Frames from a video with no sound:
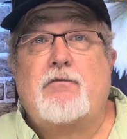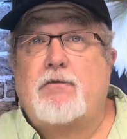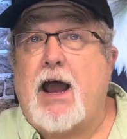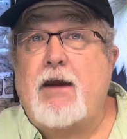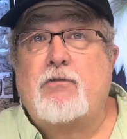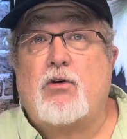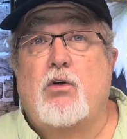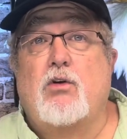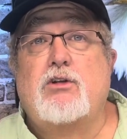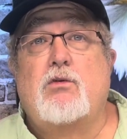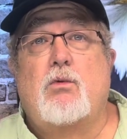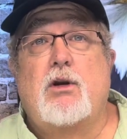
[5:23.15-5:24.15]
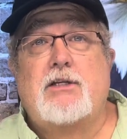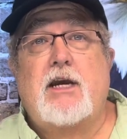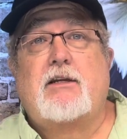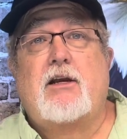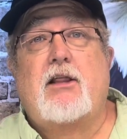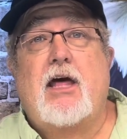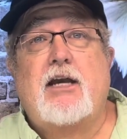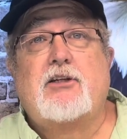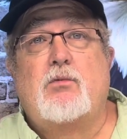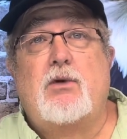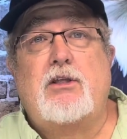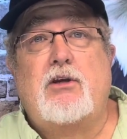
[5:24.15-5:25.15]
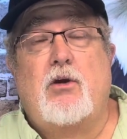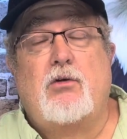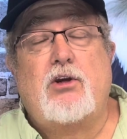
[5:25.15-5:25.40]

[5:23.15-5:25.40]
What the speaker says: five girls that want to take the class with you.